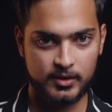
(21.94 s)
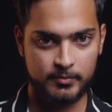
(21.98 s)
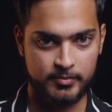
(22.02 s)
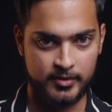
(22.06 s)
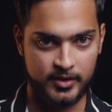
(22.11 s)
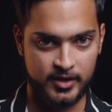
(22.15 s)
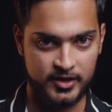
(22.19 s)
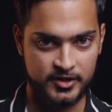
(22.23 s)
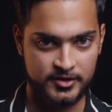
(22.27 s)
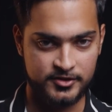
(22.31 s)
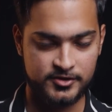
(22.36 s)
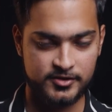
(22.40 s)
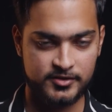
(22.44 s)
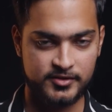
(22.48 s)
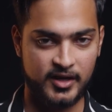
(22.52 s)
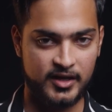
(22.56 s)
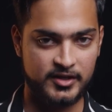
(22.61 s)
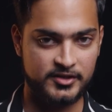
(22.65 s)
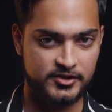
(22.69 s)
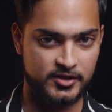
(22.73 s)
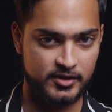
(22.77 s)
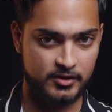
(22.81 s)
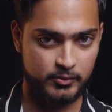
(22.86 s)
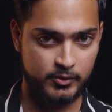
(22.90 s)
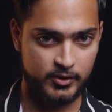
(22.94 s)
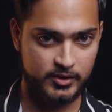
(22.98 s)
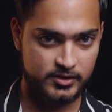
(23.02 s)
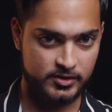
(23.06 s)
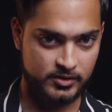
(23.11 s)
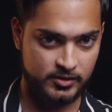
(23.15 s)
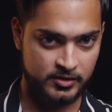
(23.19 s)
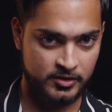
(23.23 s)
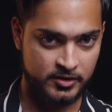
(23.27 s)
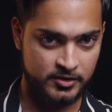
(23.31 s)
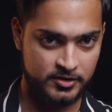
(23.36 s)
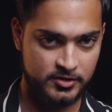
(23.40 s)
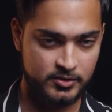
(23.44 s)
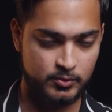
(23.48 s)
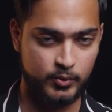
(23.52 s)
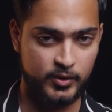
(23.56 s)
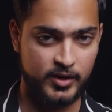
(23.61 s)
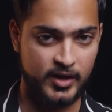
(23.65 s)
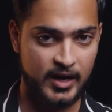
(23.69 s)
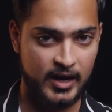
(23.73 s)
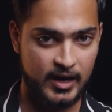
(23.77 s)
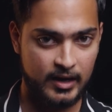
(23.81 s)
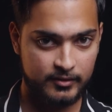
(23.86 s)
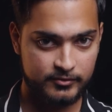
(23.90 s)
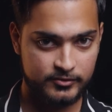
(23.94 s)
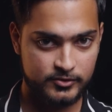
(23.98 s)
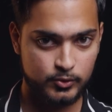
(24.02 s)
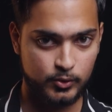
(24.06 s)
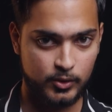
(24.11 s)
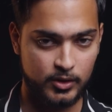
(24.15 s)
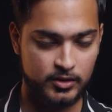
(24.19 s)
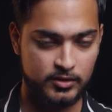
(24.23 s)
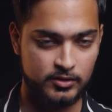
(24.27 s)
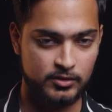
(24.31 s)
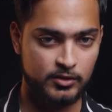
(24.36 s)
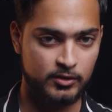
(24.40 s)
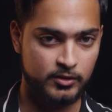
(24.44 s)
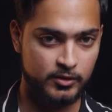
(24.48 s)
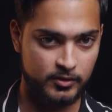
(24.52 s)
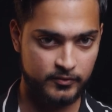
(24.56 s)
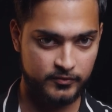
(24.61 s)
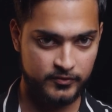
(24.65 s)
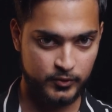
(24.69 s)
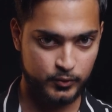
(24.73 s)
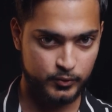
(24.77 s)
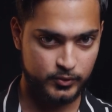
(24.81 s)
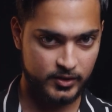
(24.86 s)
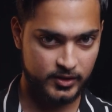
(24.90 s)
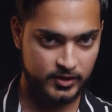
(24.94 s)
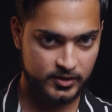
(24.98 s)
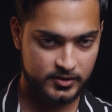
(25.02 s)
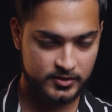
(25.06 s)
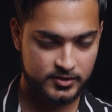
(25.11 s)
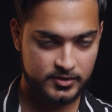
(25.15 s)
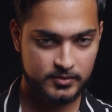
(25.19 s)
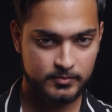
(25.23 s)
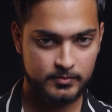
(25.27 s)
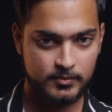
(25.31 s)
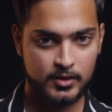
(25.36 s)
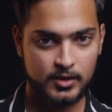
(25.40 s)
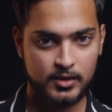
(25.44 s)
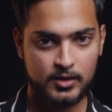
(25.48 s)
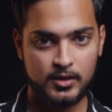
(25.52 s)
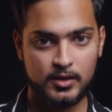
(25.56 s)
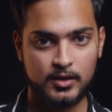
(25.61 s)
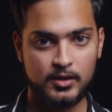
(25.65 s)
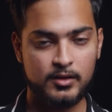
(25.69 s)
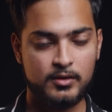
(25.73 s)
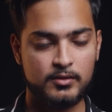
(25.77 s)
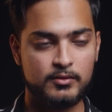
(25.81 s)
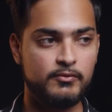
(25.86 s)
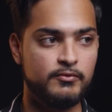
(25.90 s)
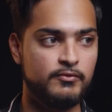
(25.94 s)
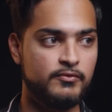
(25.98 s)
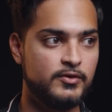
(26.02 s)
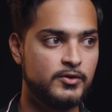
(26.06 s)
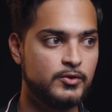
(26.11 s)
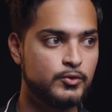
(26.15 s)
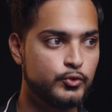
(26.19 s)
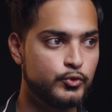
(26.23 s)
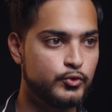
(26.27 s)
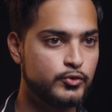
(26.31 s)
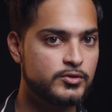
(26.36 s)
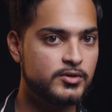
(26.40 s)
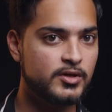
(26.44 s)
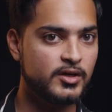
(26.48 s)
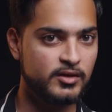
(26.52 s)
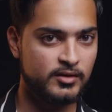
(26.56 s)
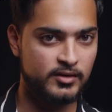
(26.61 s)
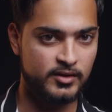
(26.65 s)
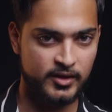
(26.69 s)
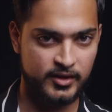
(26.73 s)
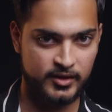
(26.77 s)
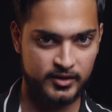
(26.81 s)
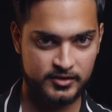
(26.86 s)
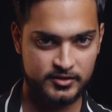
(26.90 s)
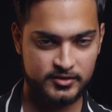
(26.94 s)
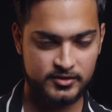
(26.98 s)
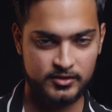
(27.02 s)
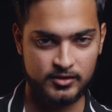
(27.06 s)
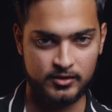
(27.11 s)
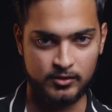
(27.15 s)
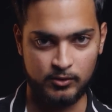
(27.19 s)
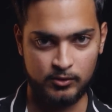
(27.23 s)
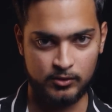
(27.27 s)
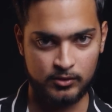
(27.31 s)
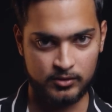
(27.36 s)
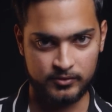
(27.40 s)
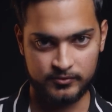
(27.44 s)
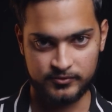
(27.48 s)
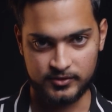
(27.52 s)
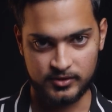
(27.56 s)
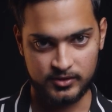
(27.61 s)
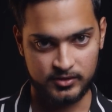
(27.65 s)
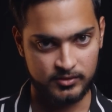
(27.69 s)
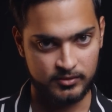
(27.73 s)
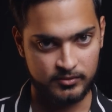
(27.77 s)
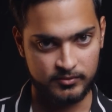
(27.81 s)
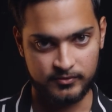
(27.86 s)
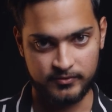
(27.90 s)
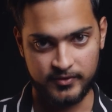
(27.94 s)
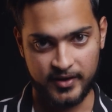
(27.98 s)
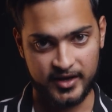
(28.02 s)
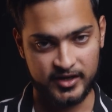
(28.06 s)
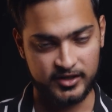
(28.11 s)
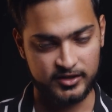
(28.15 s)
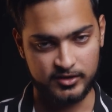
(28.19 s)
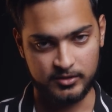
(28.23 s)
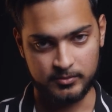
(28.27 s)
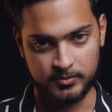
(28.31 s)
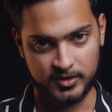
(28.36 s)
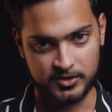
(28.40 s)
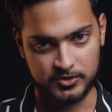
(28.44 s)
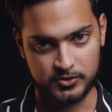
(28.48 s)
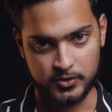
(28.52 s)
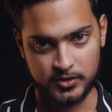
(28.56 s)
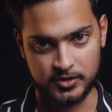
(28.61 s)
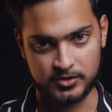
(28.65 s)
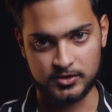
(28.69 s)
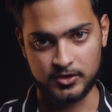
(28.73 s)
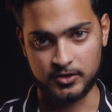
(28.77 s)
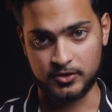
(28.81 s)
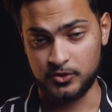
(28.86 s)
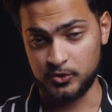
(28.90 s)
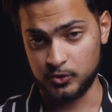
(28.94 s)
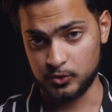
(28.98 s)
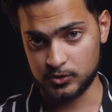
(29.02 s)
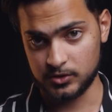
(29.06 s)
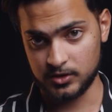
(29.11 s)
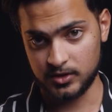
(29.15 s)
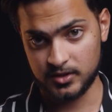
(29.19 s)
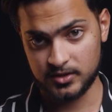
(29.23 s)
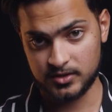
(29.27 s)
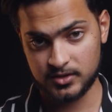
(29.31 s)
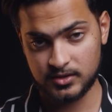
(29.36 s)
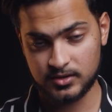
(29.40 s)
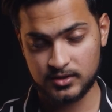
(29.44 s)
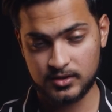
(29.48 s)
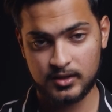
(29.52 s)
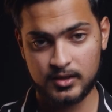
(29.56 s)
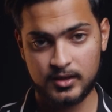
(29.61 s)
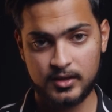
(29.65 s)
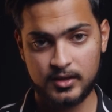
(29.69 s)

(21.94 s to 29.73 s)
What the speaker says: a page that generates leads, we have to unlearn a few things. Views and likes and all of the vanity metrics are useless